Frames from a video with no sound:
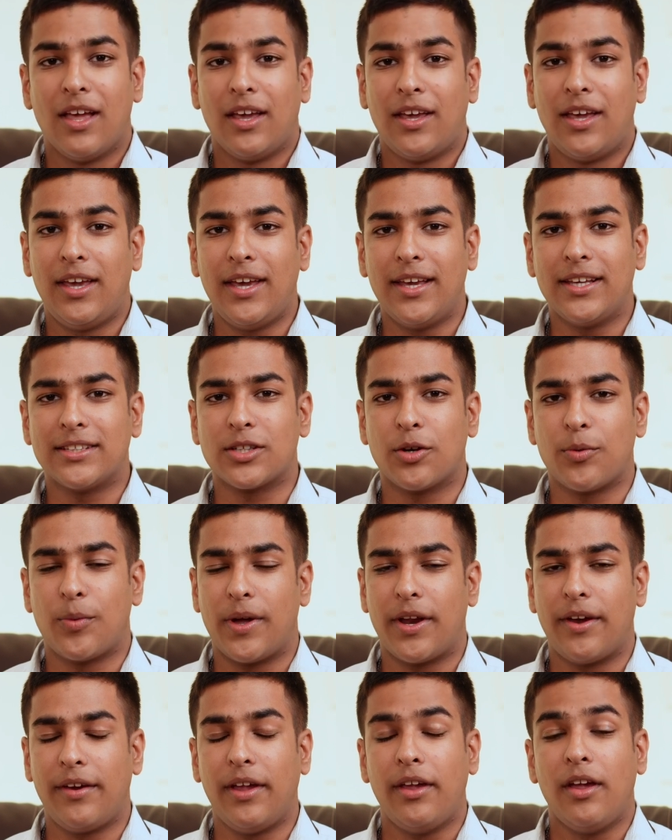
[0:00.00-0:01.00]
He is a
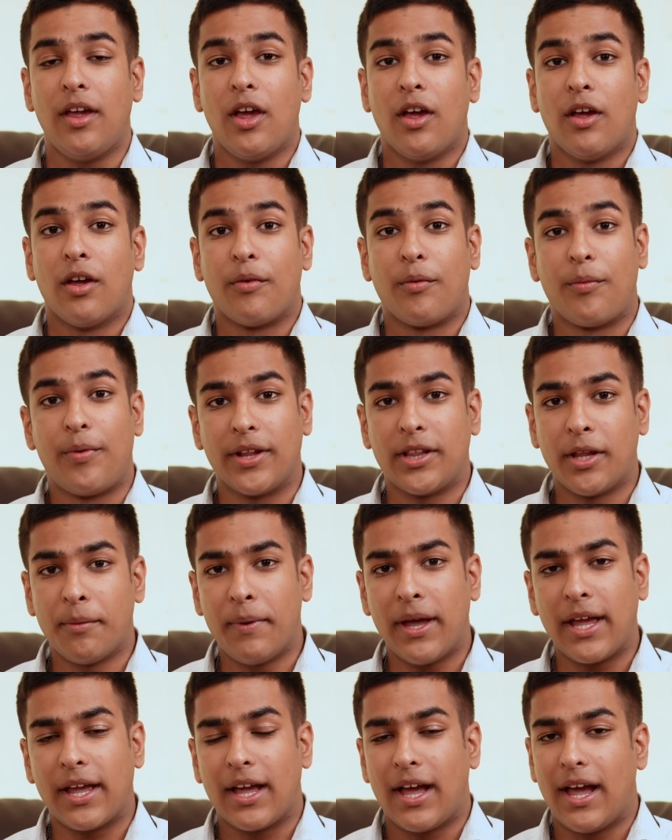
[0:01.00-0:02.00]
very
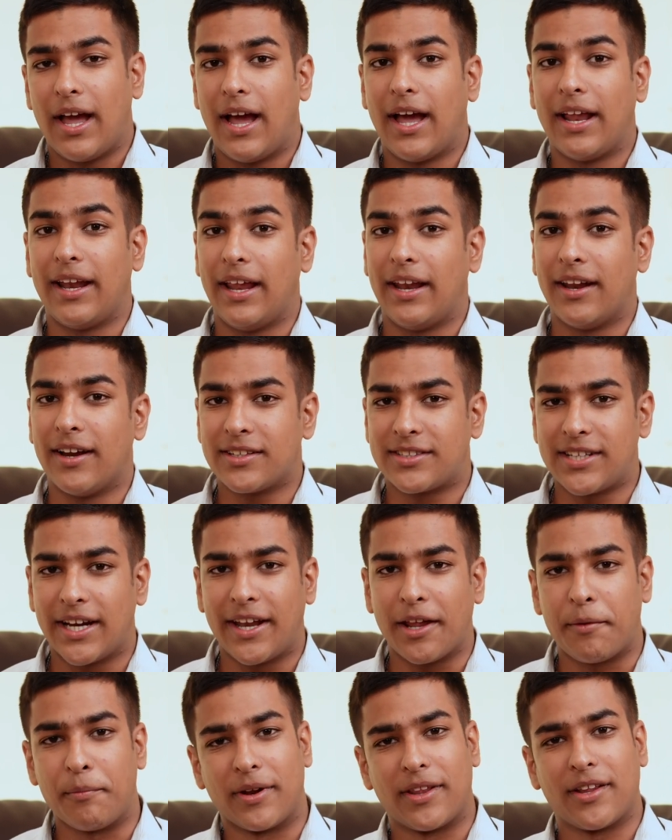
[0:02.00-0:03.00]
rhythmic and
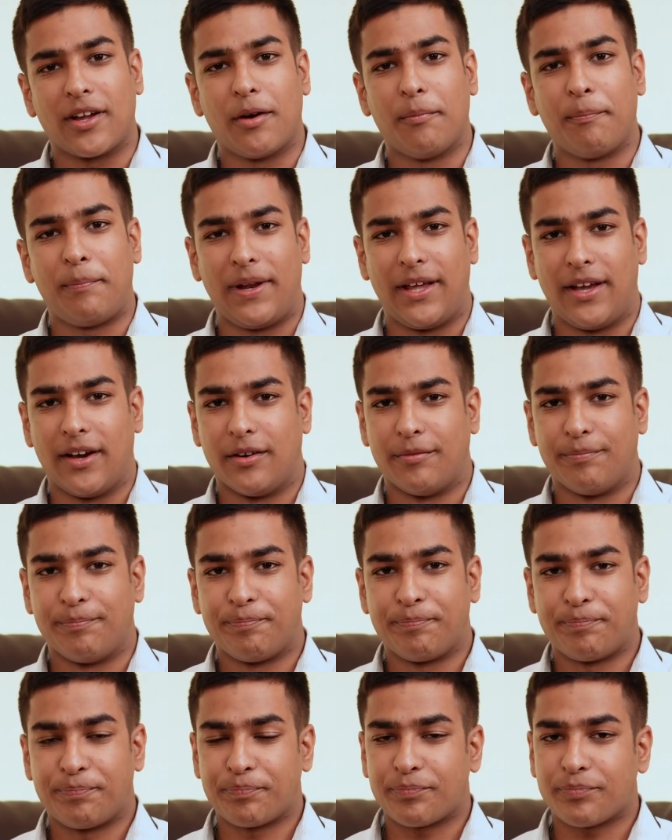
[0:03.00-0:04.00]
energetic Mridangam player.
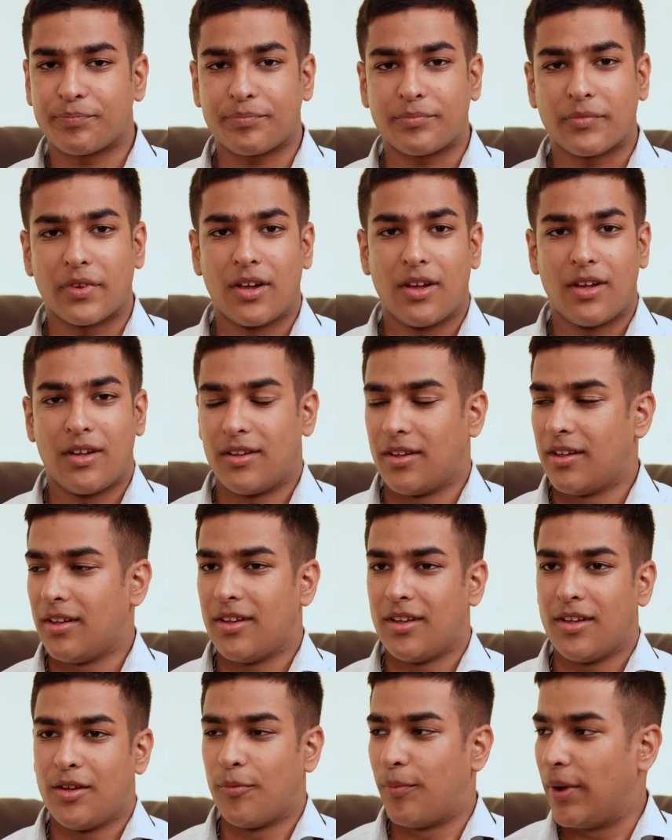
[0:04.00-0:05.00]

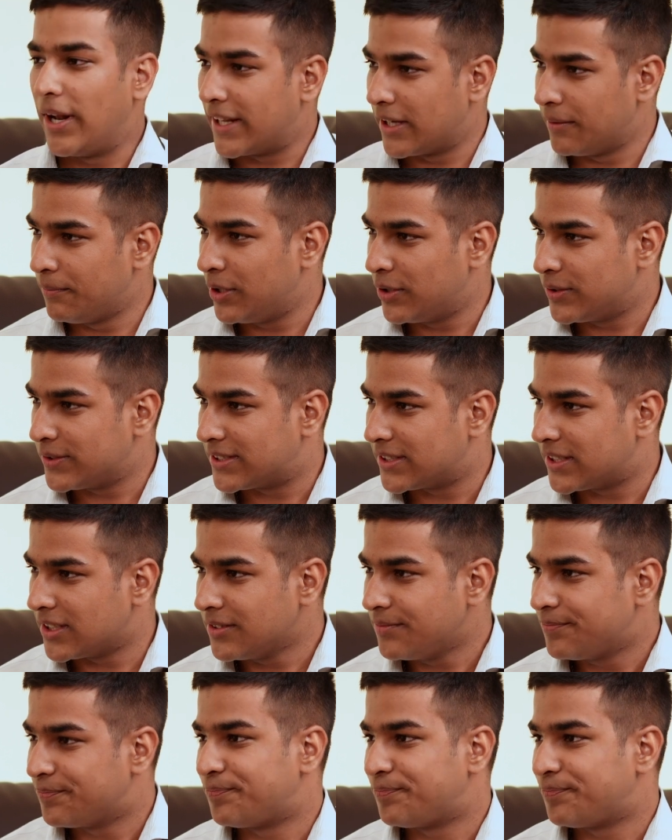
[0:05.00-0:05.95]
Welcome you, sir.